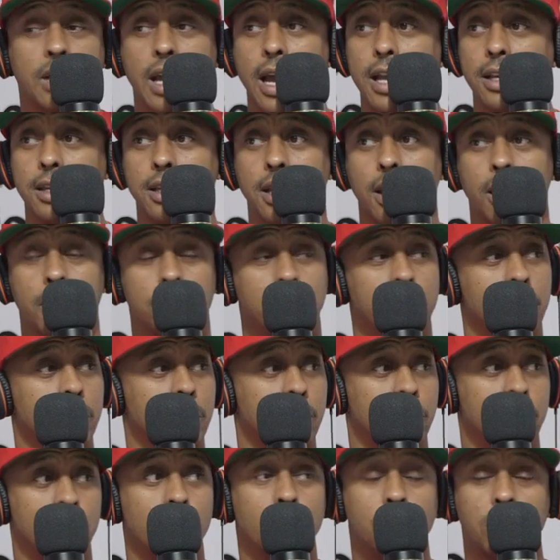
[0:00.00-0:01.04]
shoot the club
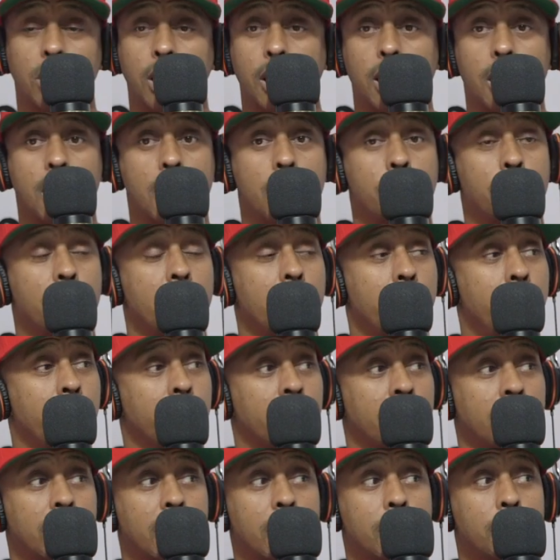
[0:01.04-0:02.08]
up, shoot the club up,
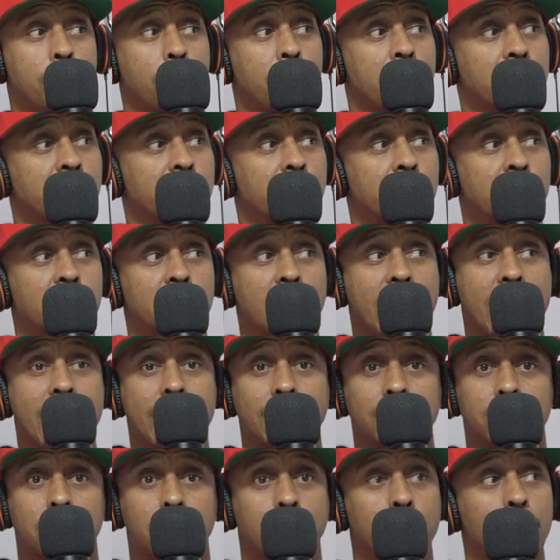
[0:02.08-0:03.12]
get a bunch of
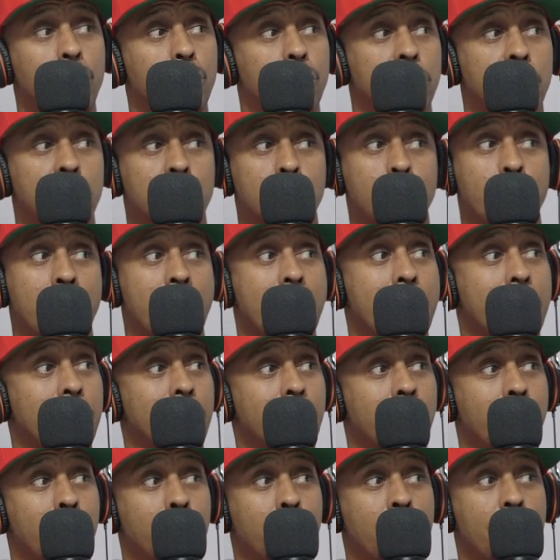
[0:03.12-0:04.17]
shots, lose his
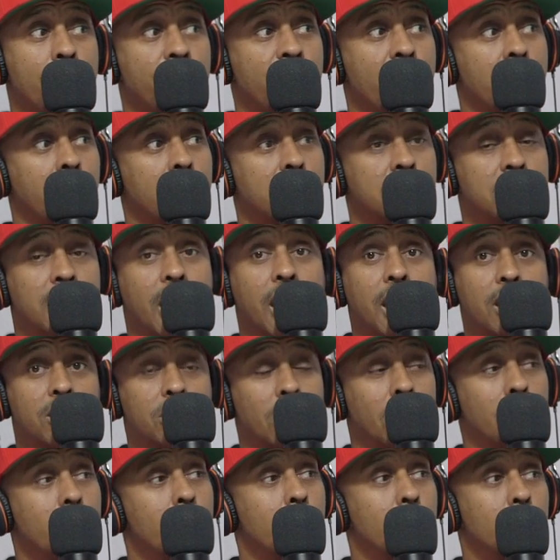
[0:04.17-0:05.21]
mind, and that motherfucker take
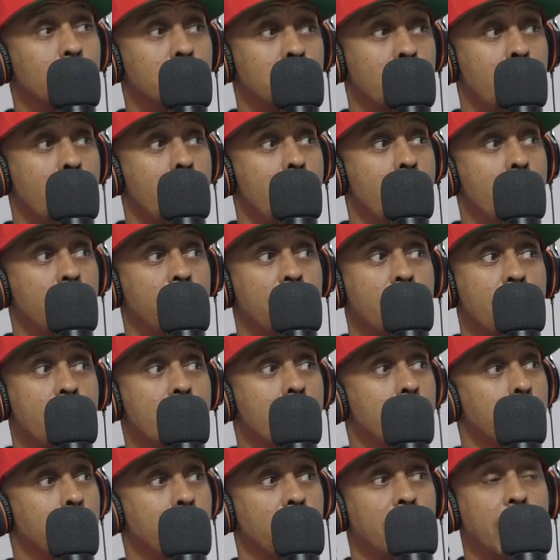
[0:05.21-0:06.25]
his clothes
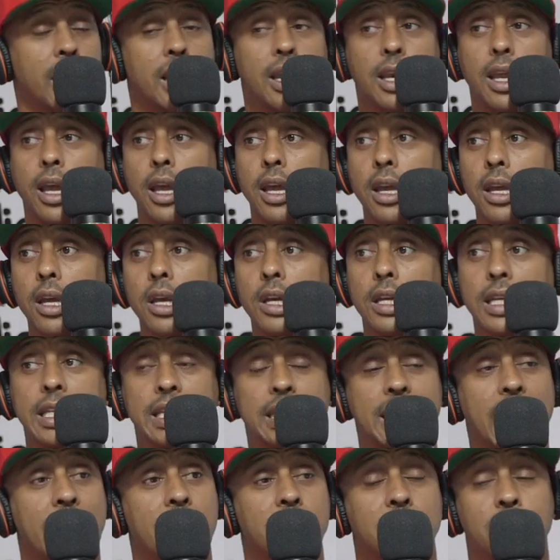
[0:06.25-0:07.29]
off, be in there
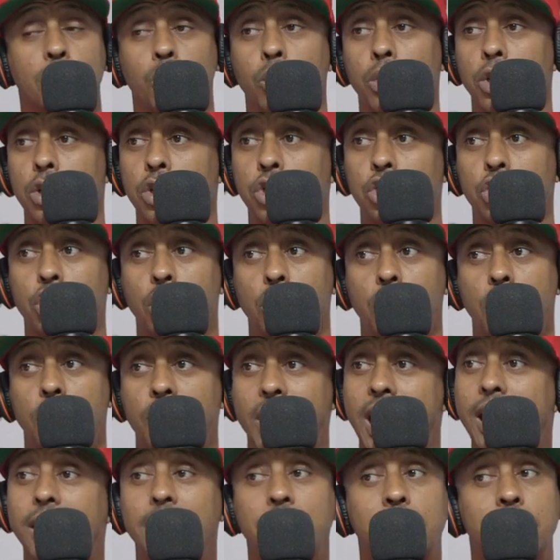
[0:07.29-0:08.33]
dancing with his shirt
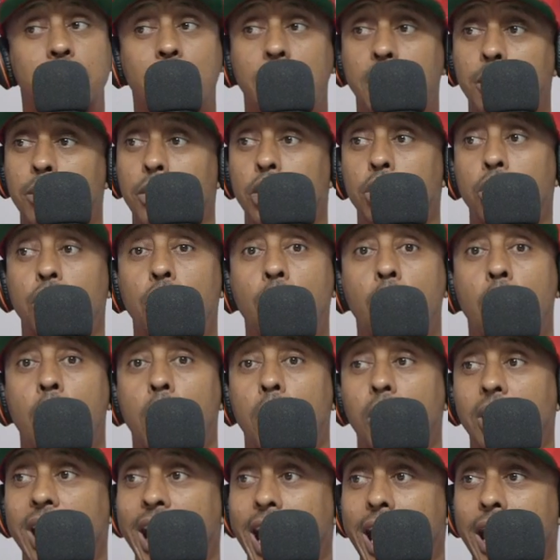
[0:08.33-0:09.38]
off. I didn't tell him to do
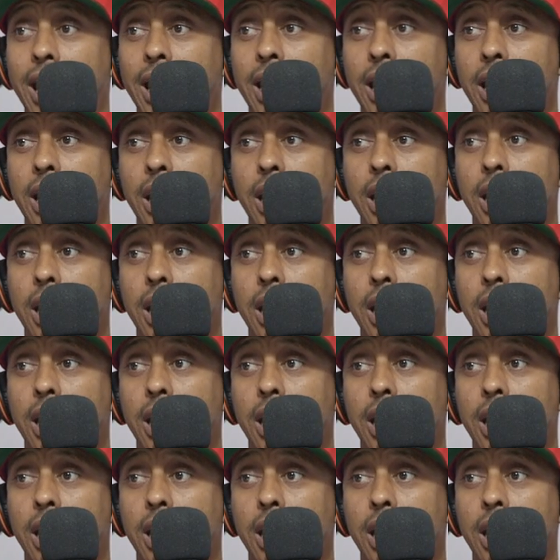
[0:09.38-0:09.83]
all that.